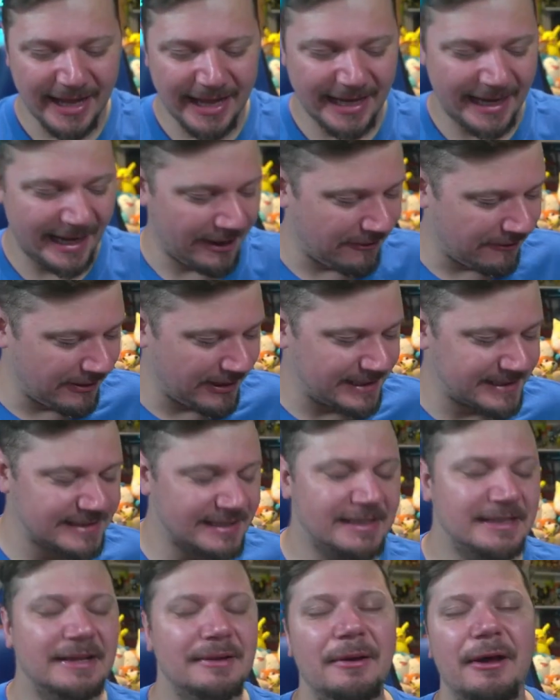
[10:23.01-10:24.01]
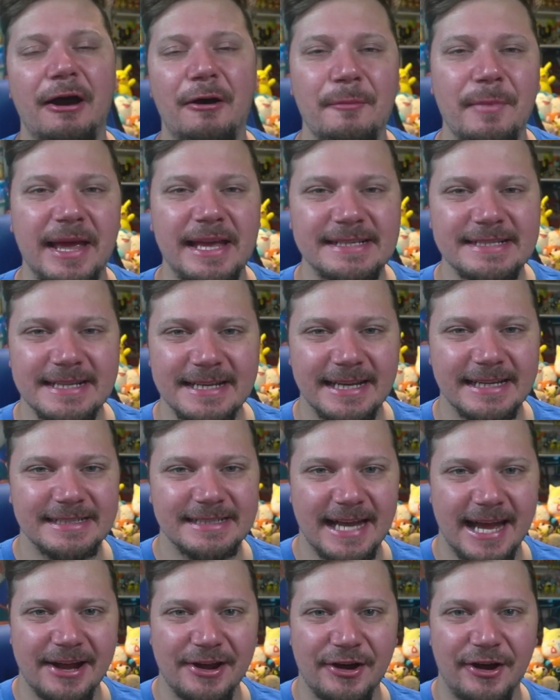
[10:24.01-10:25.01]
Now, as amazing as
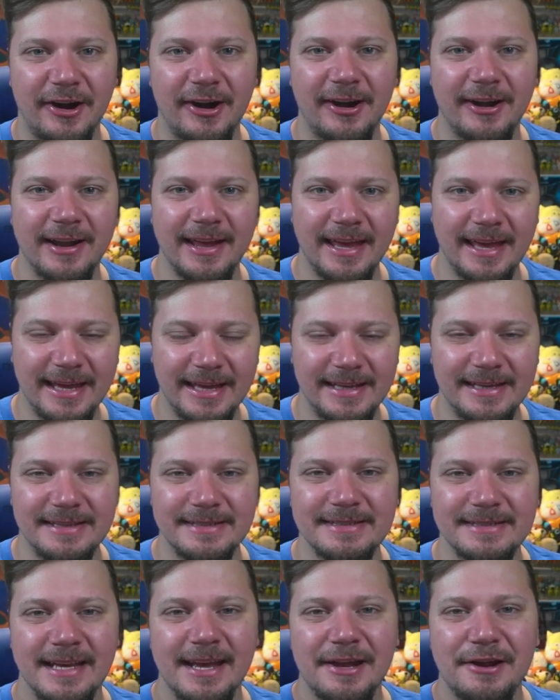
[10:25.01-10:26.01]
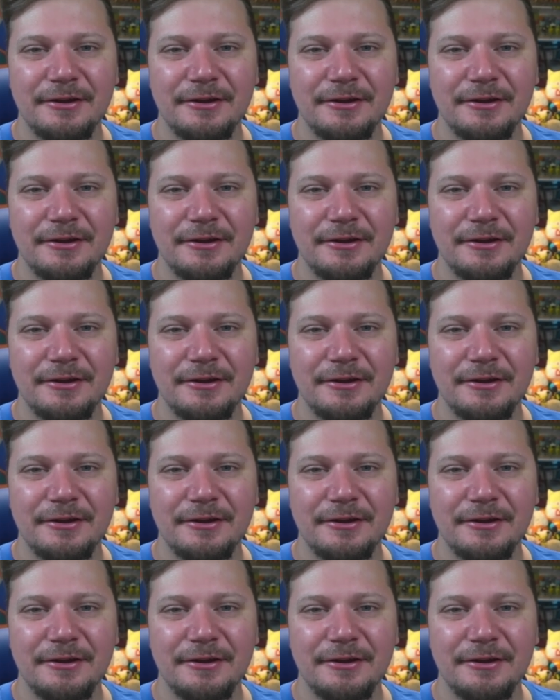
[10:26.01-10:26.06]
that card is,